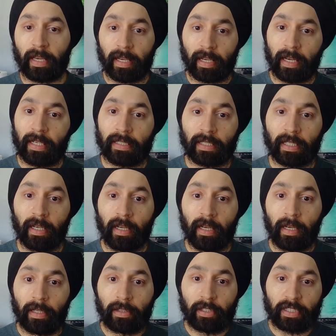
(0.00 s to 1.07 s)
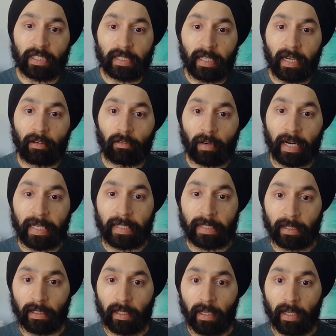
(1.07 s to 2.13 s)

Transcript: hey guys, this is not right.